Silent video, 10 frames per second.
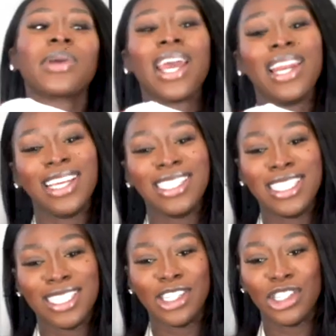Okay,
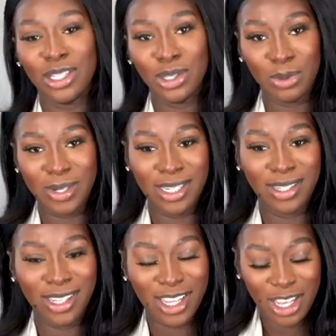ladies and gentlemen.
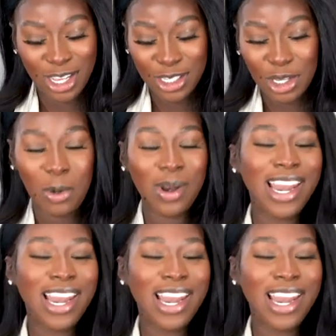So